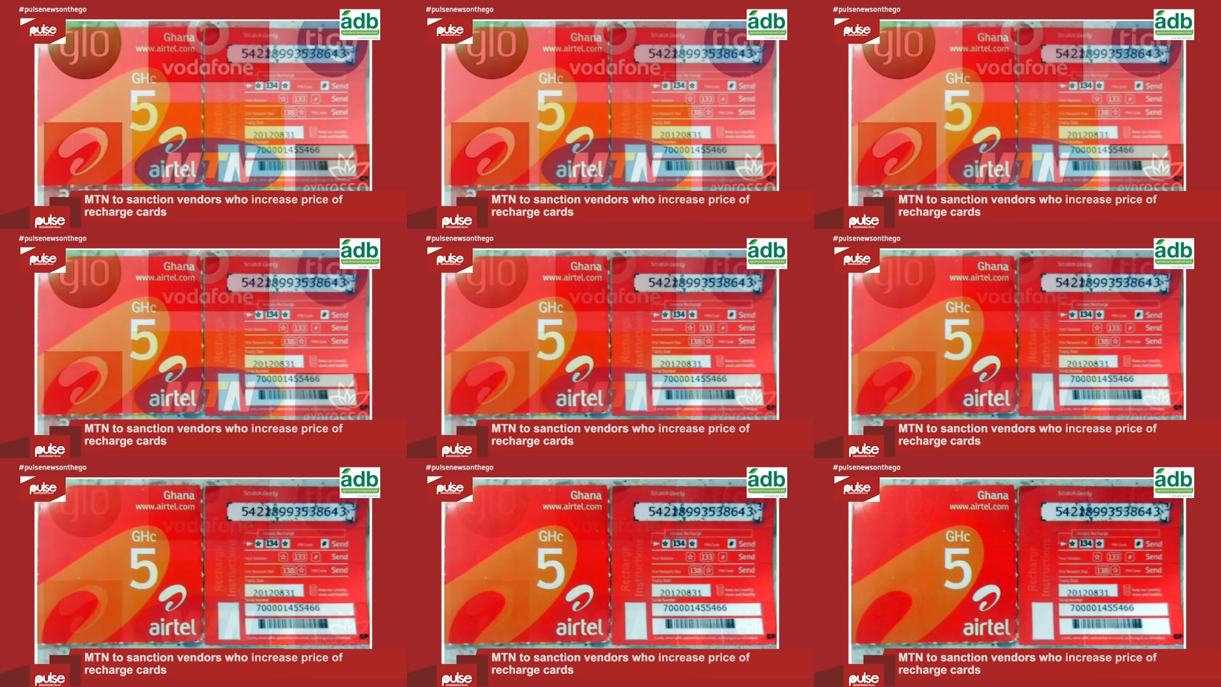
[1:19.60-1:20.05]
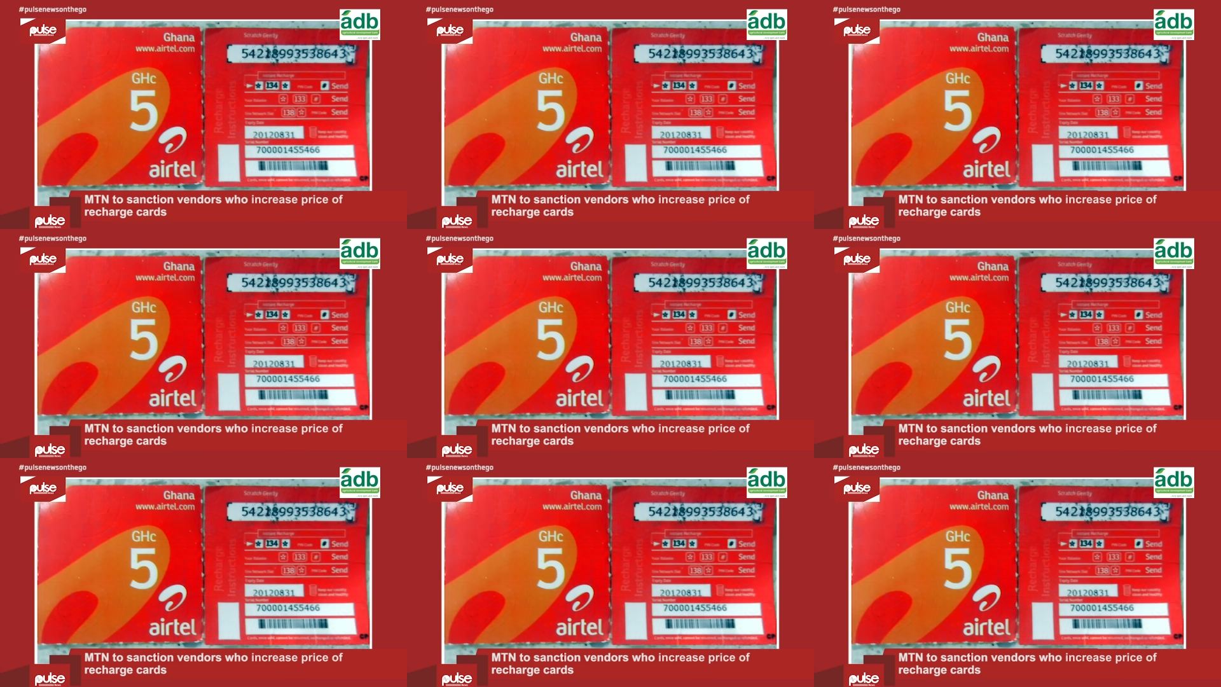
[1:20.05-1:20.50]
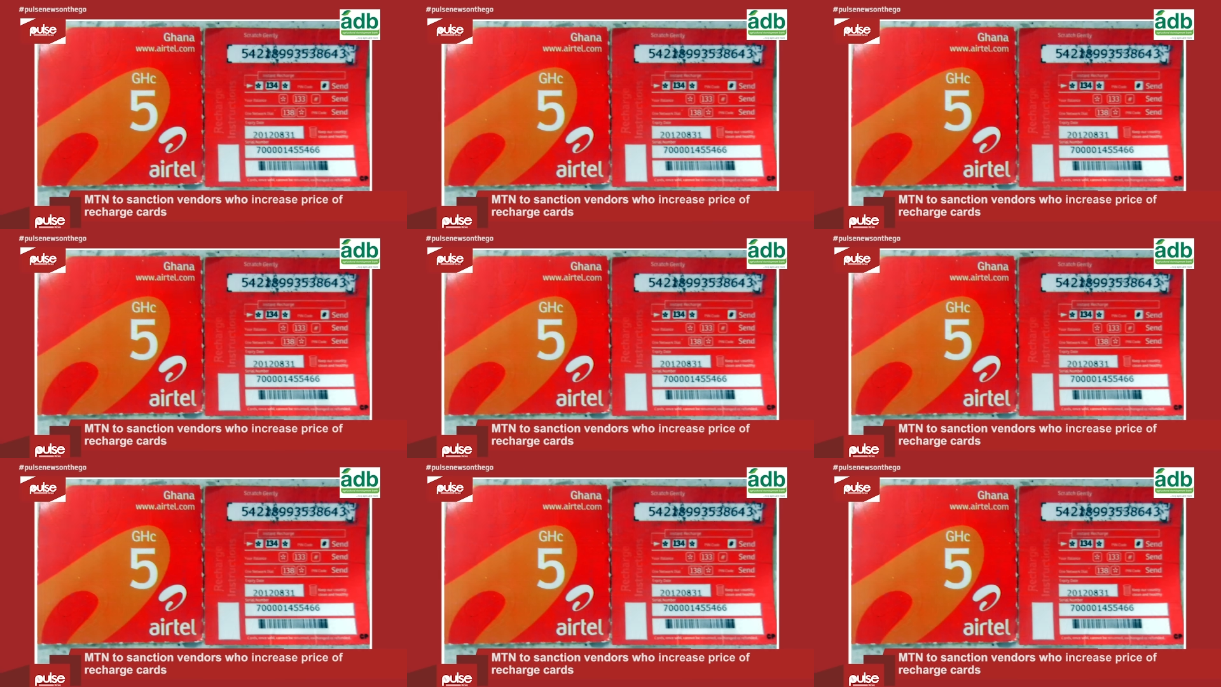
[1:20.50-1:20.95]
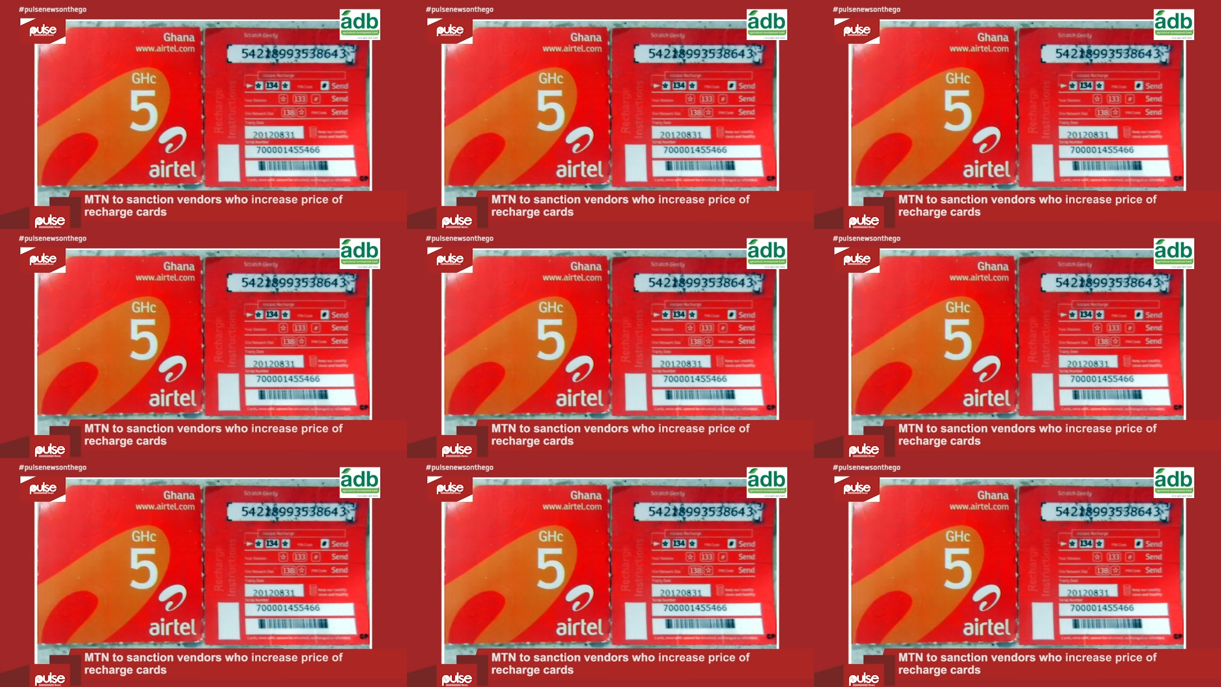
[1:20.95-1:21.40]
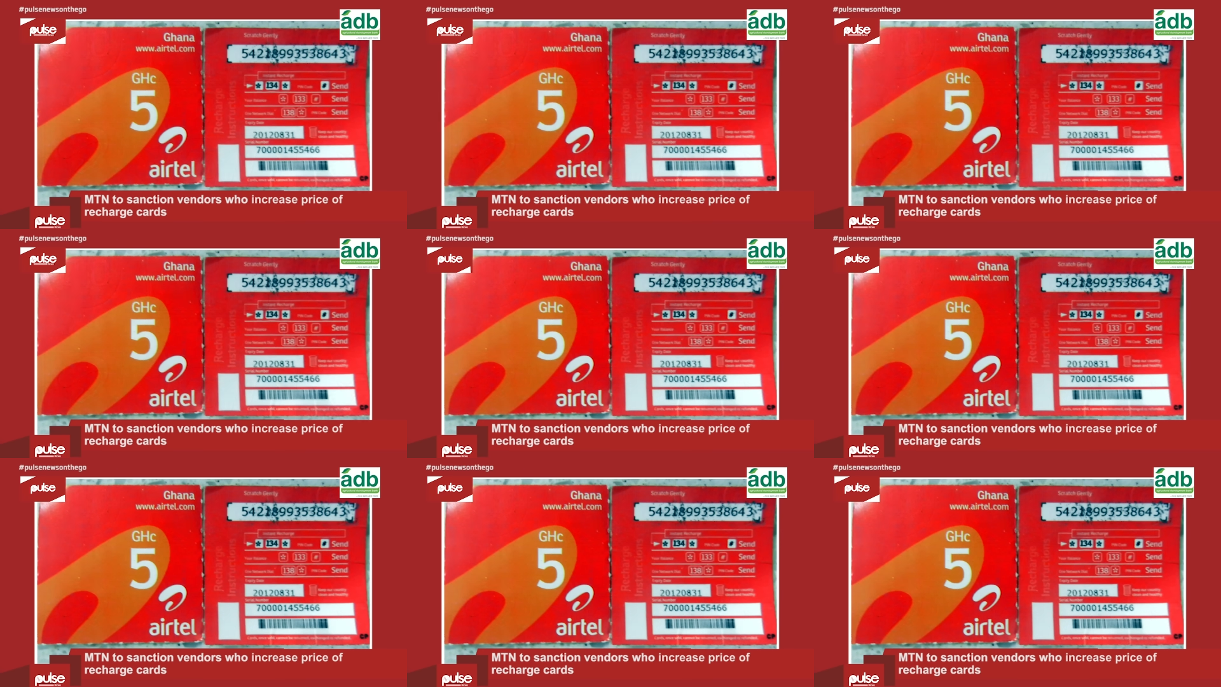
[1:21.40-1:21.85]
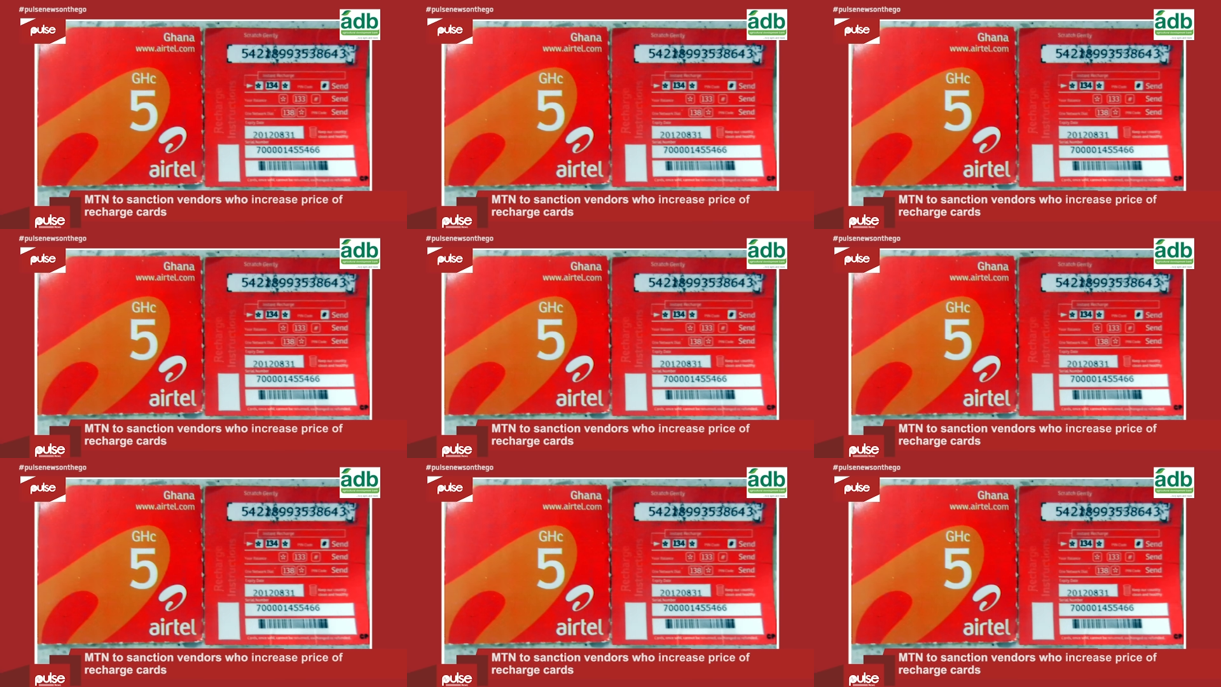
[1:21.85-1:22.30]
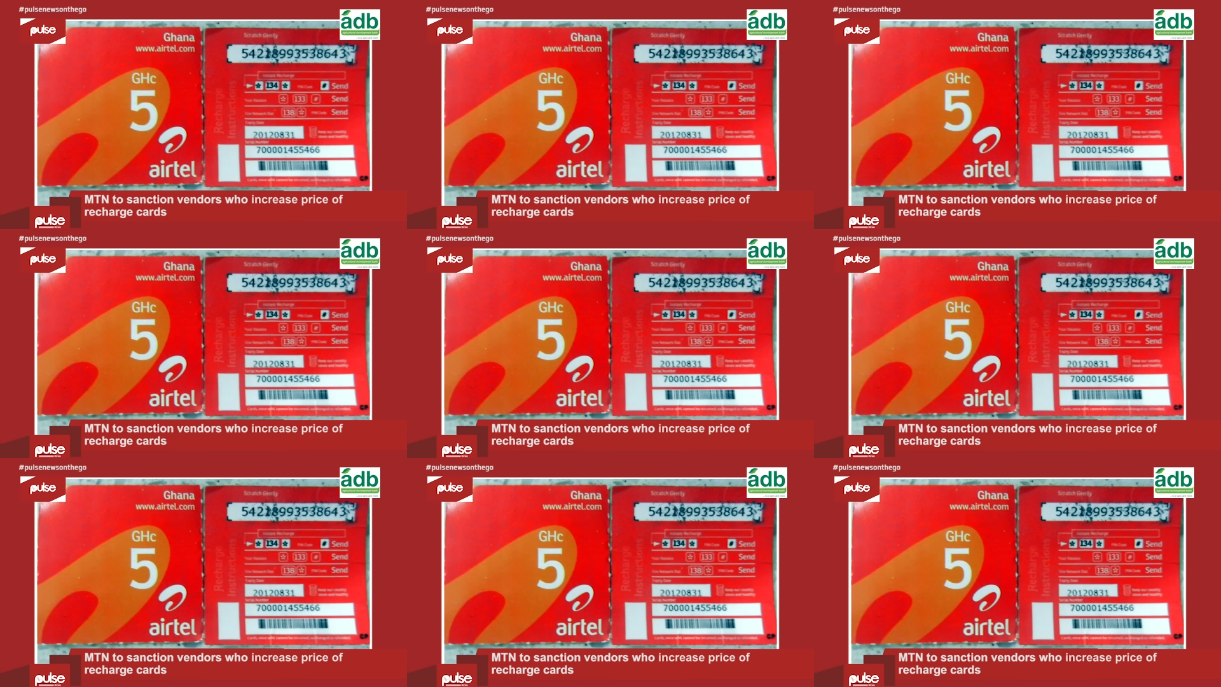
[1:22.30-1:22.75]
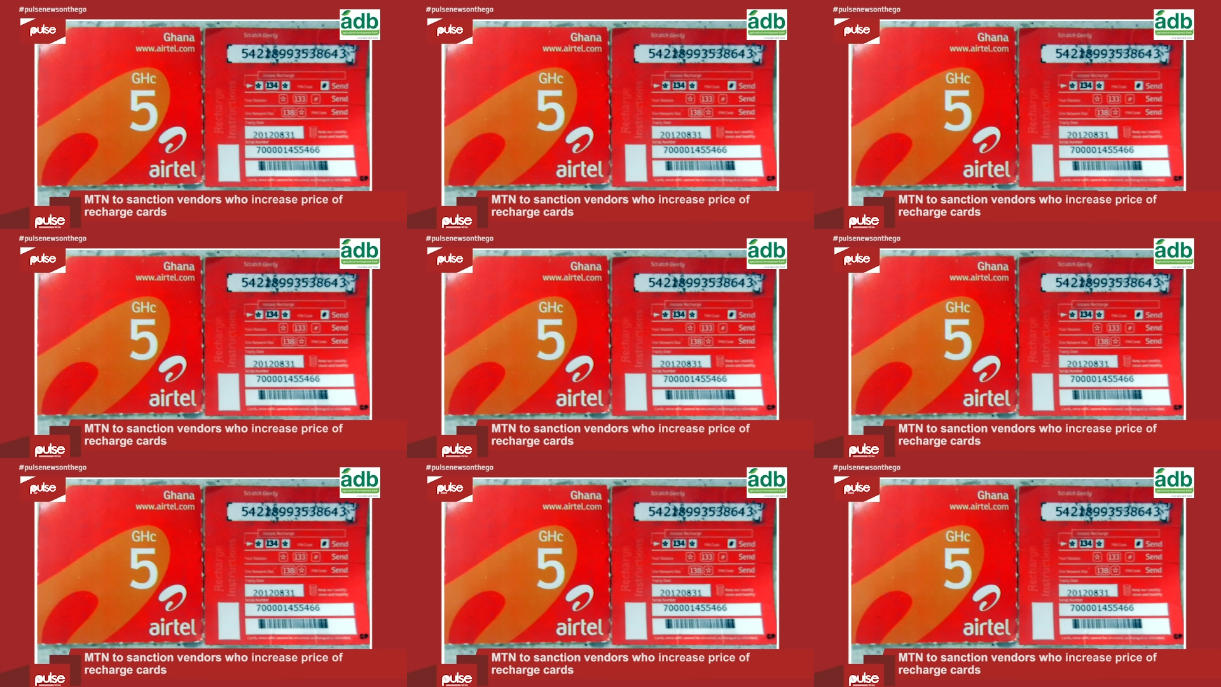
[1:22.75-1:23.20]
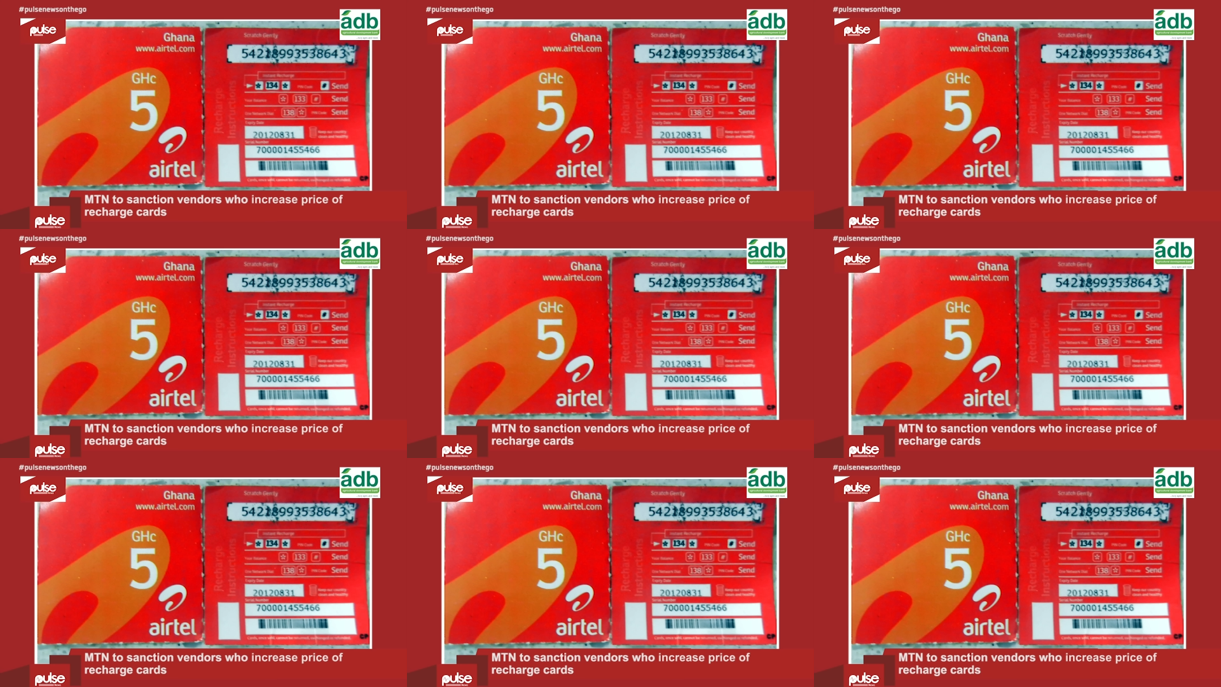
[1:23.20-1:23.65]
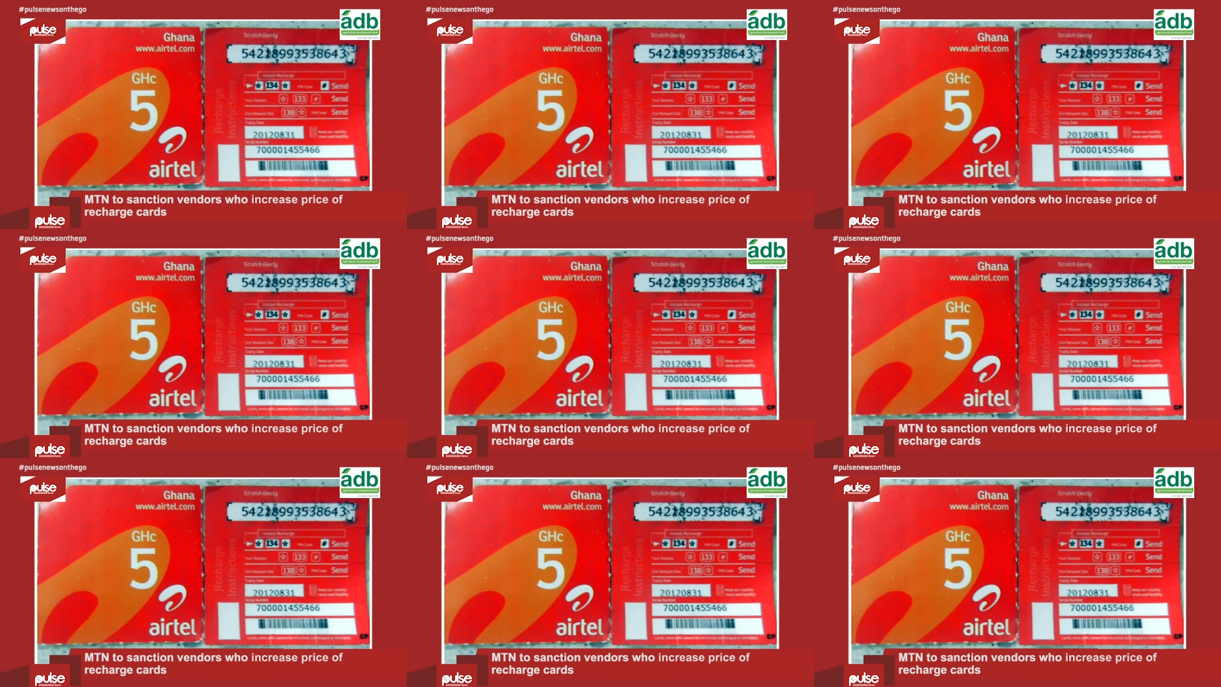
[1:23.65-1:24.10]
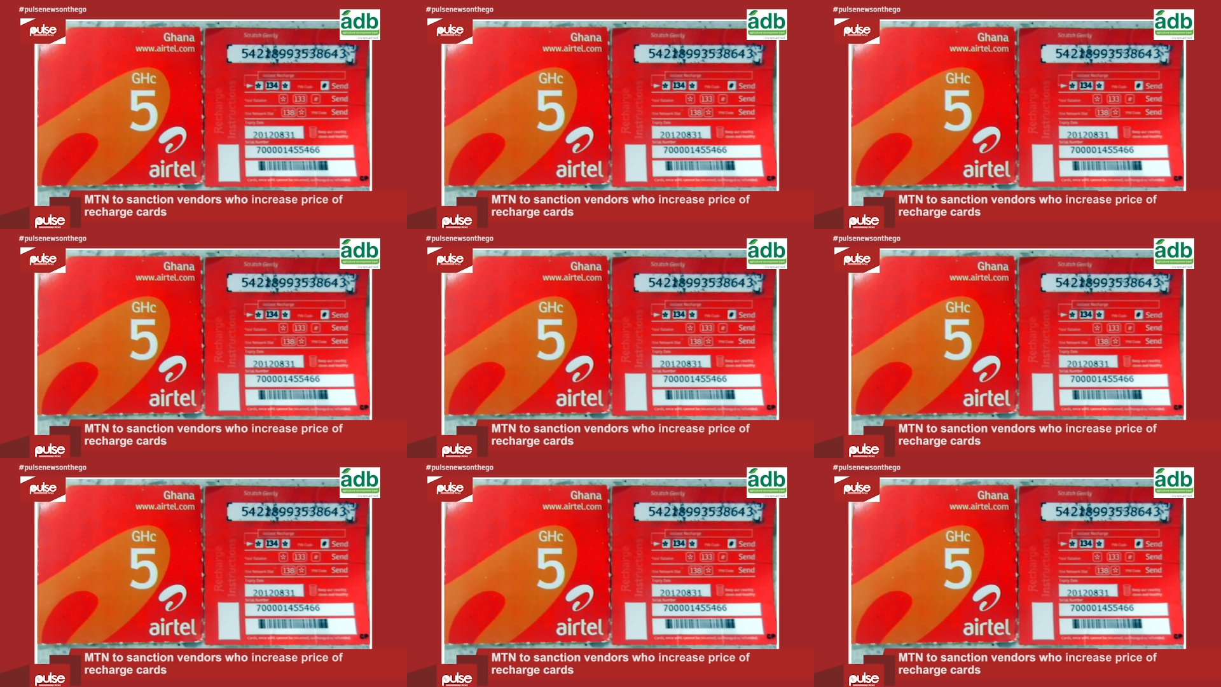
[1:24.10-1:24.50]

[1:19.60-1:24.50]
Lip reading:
Nobody's mouth can be seen.